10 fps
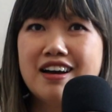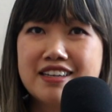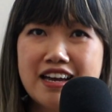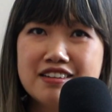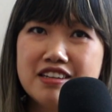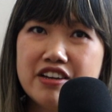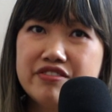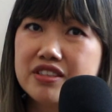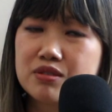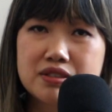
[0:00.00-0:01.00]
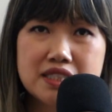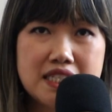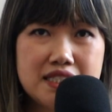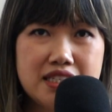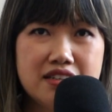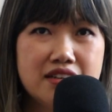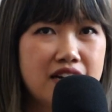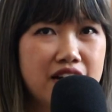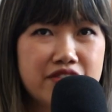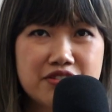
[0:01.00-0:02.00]
Again, if this was easy,
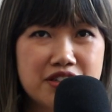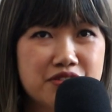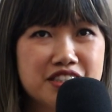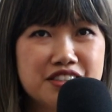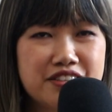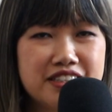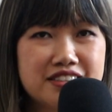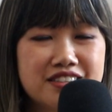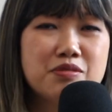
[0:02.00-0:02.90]
everyone would do it.